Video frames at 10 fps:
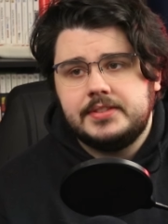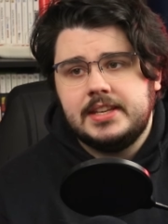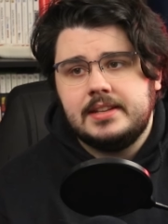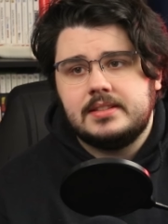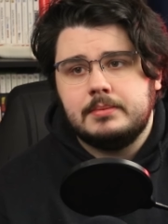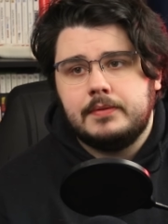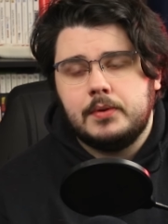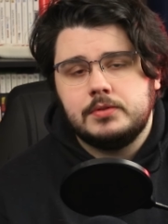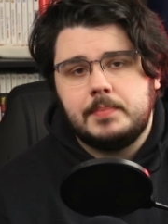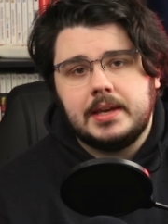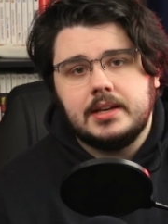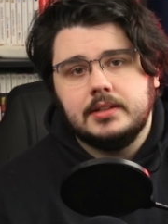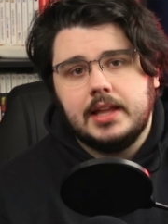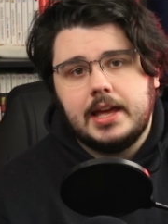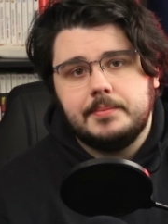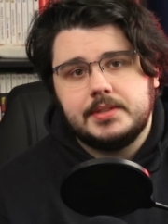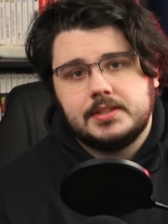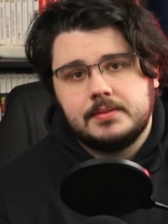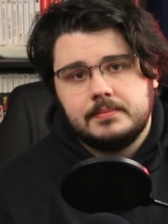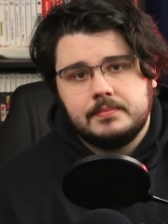I've seen some of those big
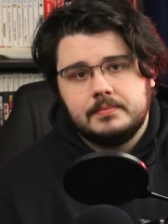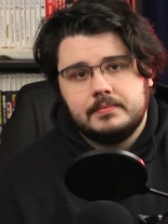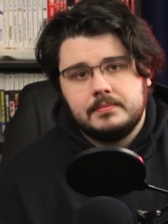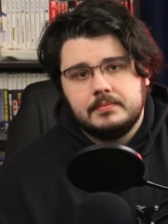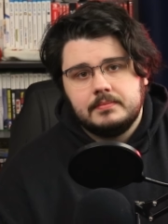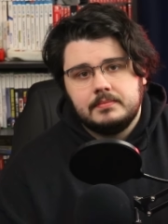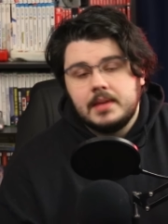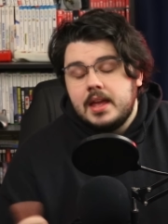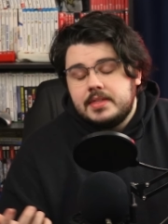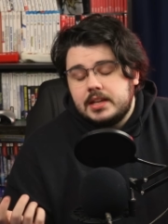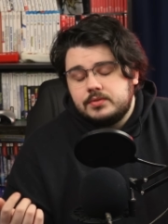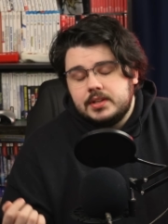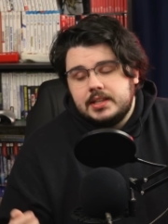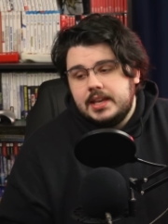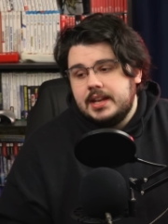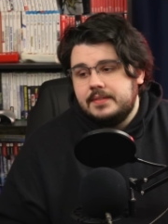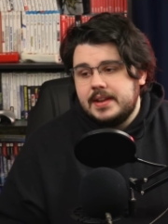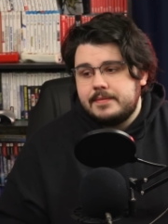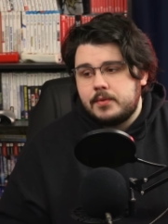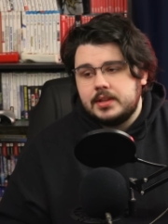collabs. That's really it. I've
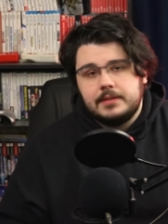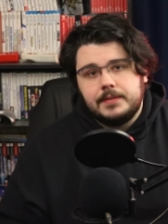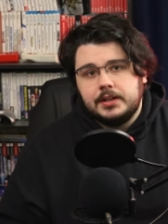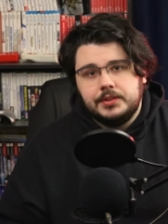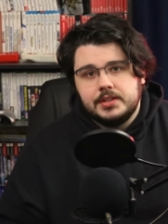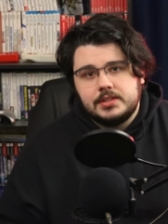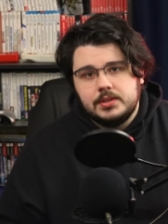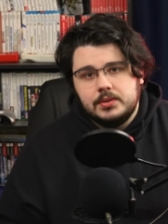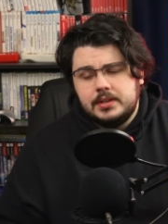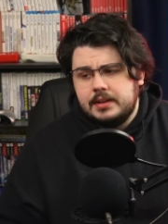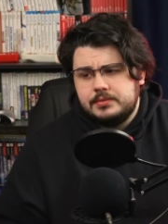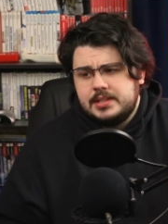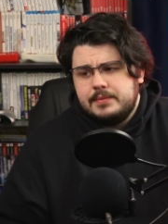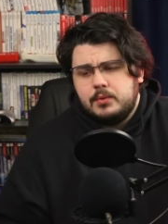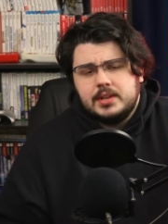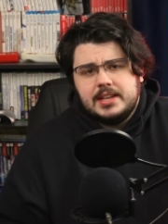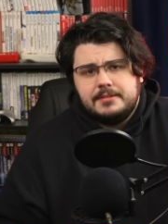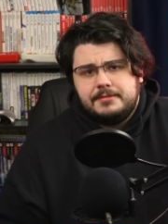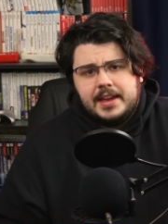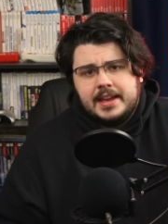never really followed this dude and I was never really
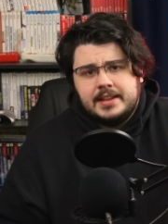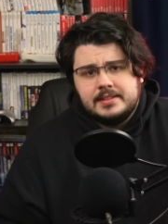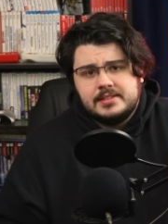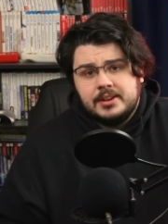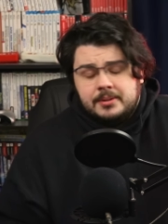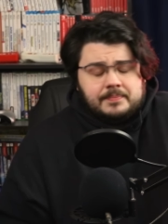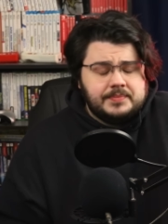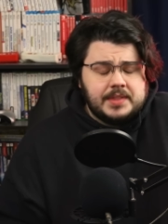a fan, so